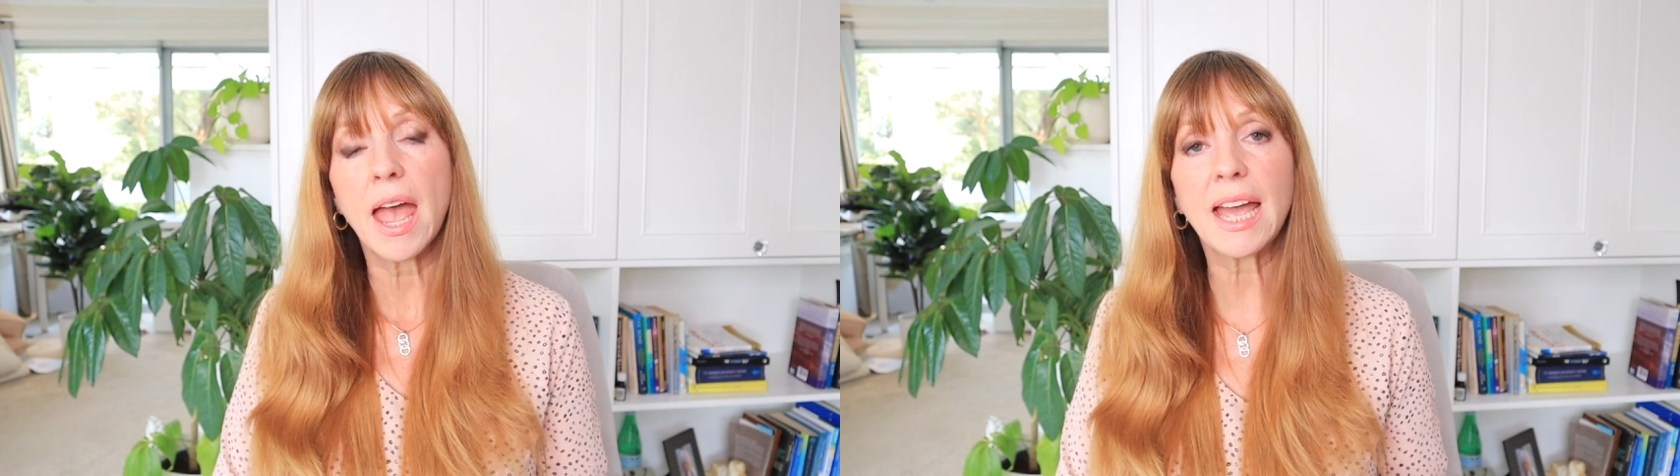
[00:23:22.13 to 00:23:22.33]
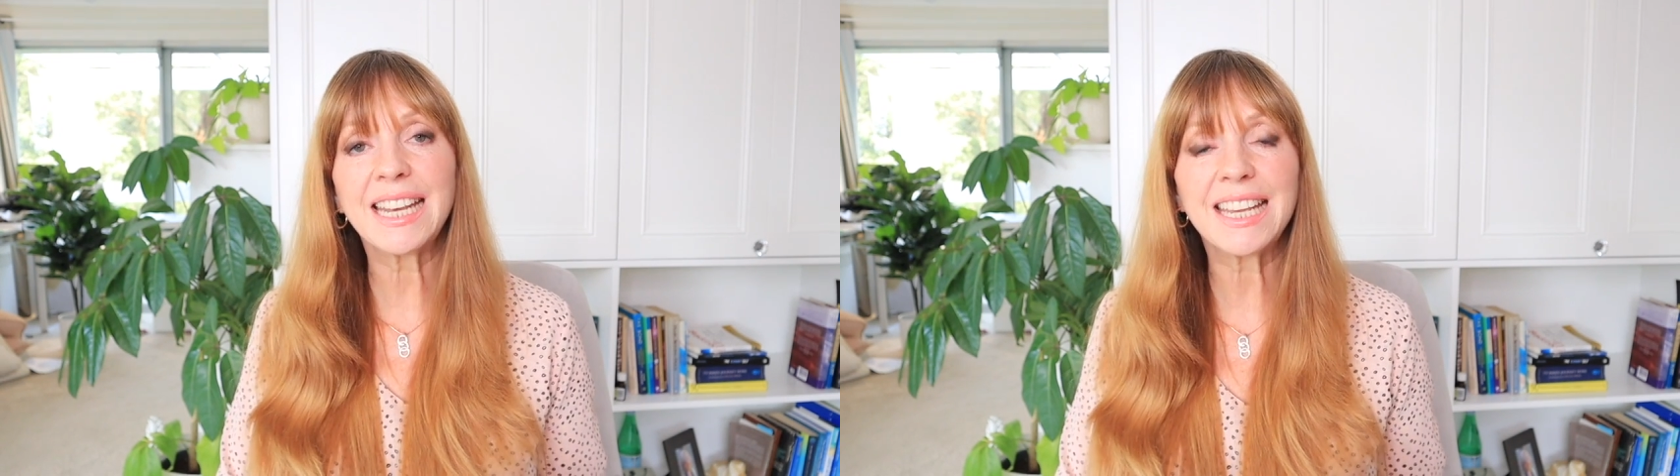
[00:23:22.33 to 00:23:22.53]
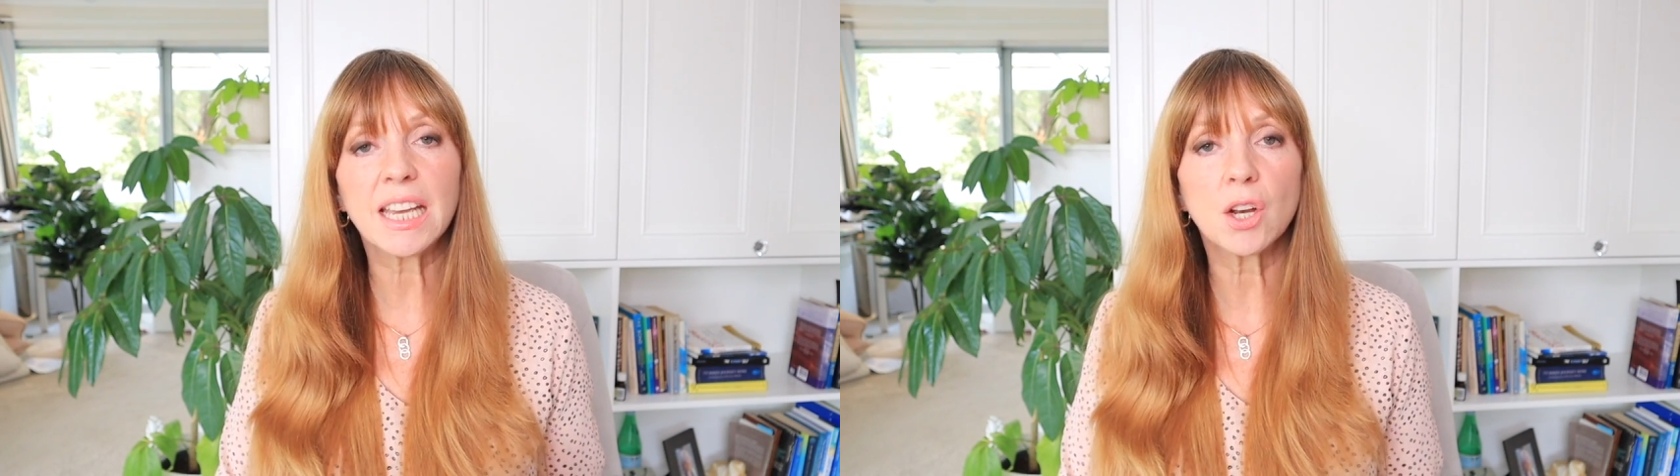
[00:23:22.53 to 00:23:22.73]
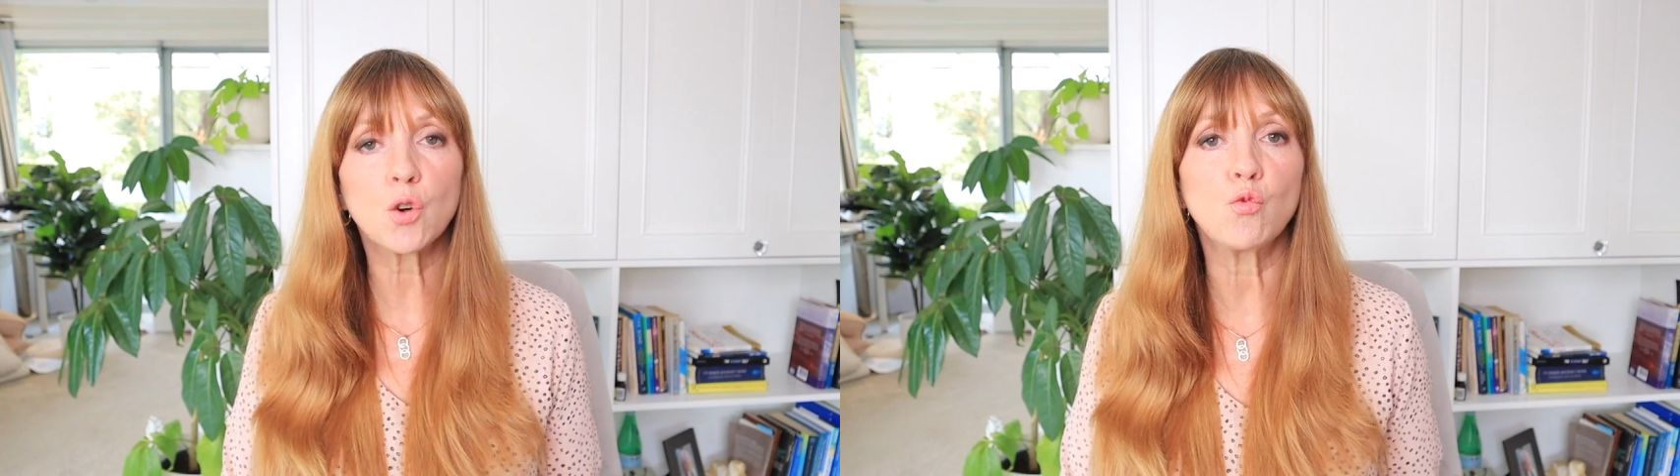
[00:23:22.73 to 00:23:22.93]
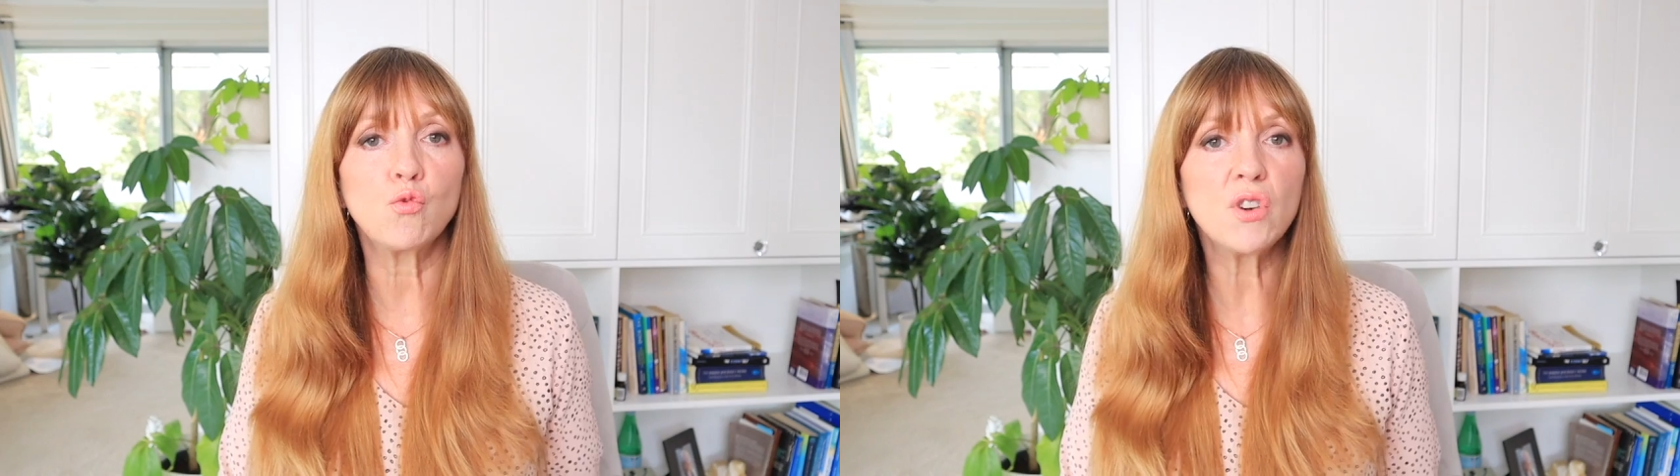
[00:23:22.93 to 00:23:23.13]
And get
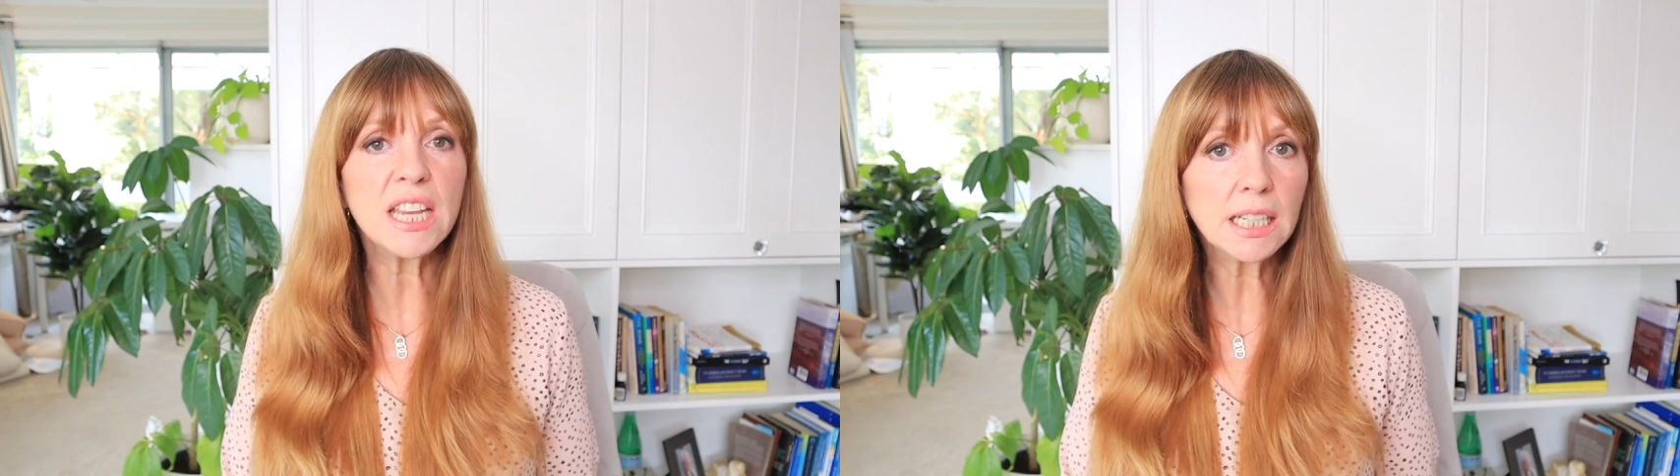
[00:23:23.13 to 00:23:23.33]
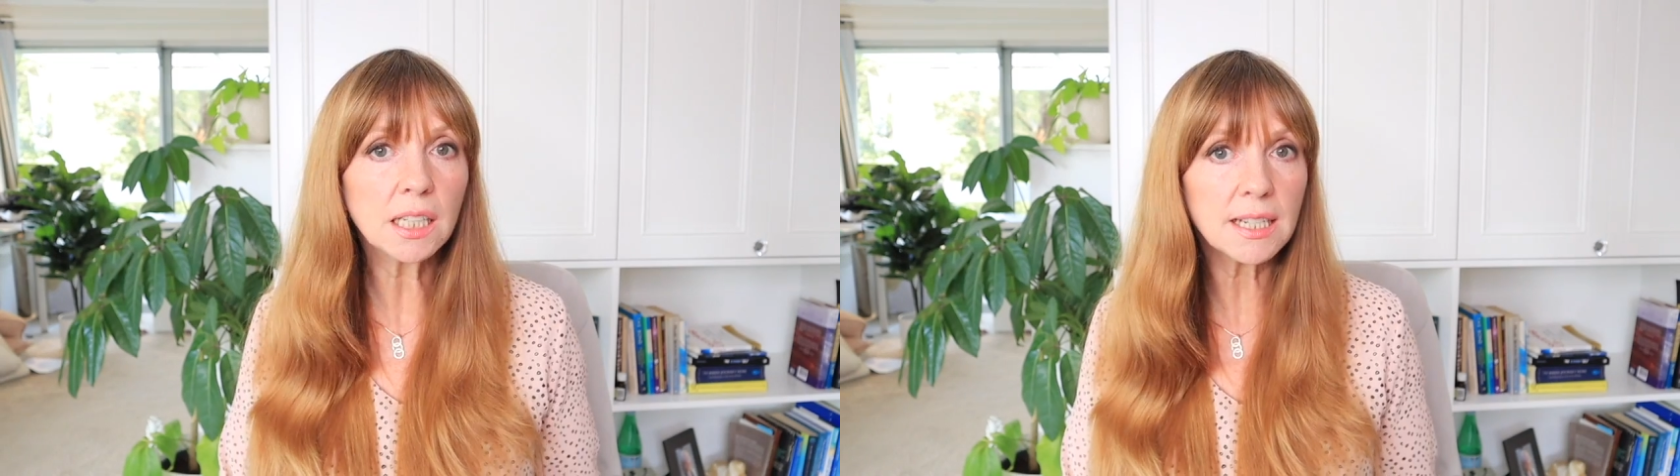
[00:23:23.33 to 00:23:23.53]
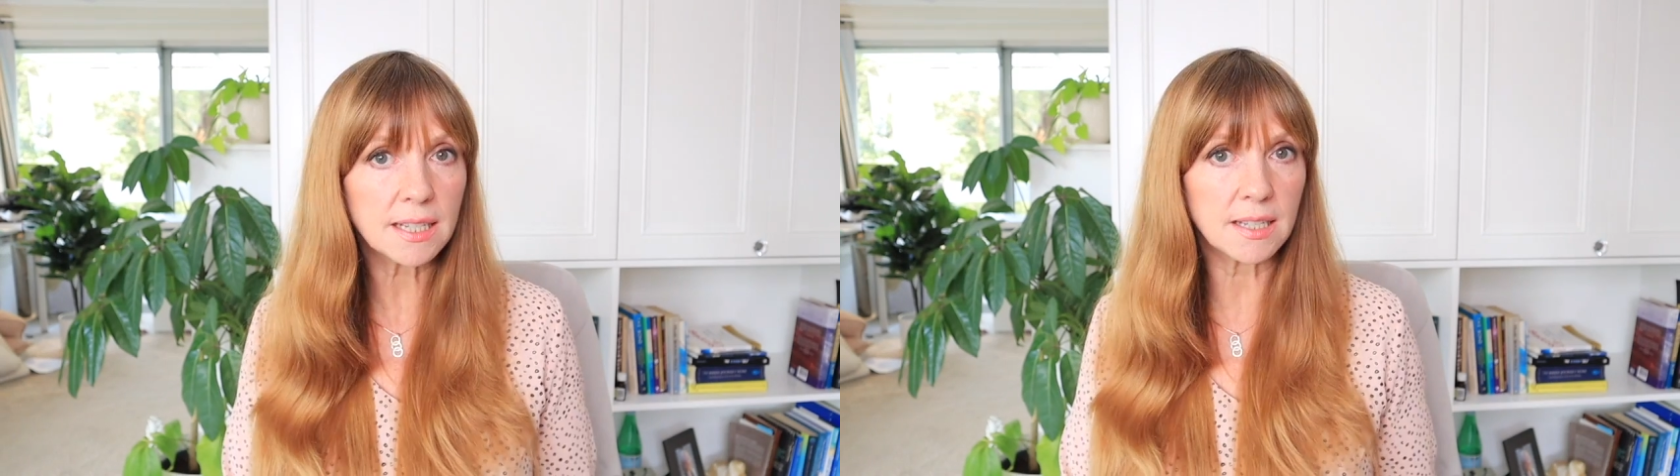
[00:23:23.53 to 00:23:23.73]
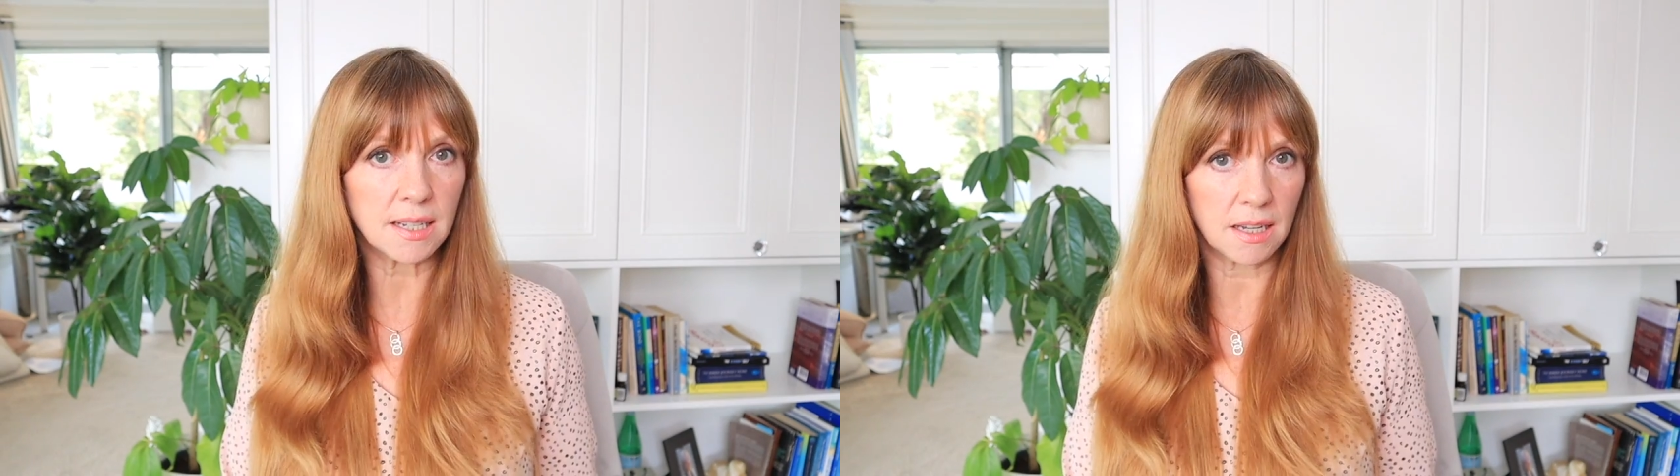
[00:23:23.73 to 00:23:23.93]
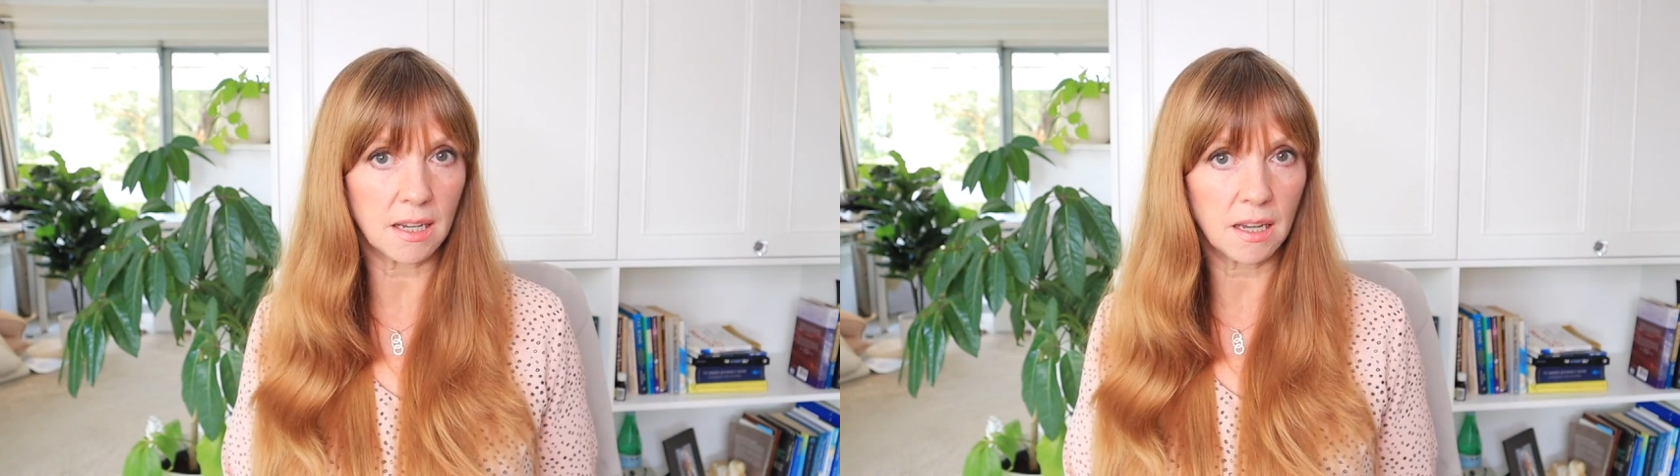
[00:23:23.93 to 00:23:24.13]

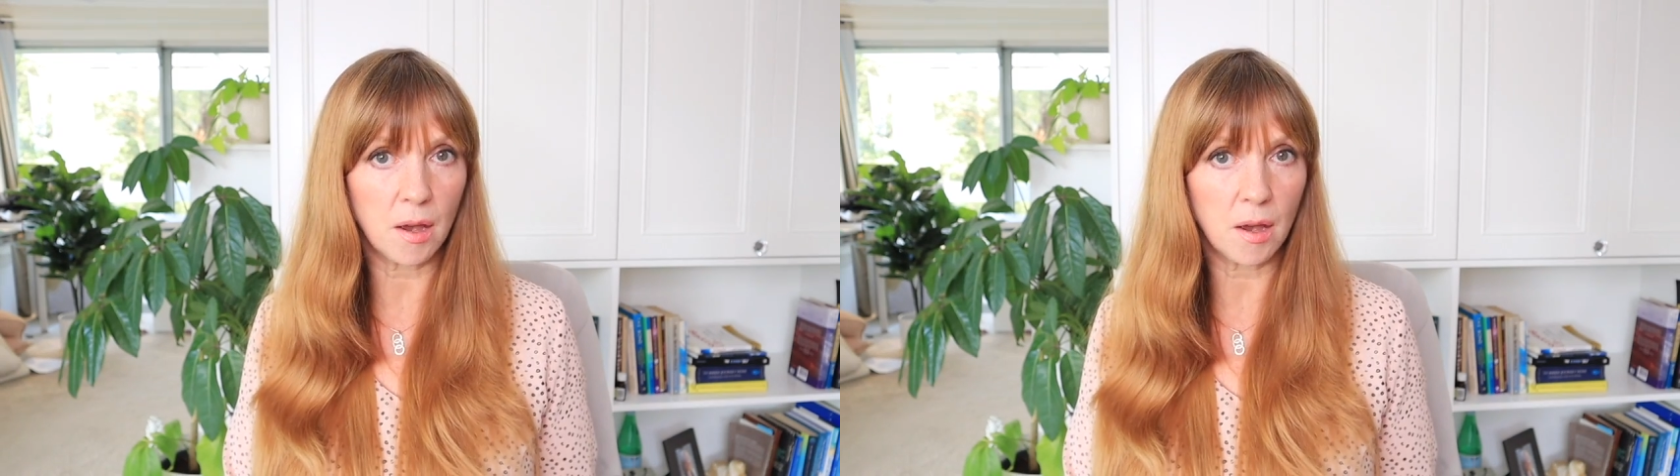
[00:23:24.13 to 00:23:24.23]
realistic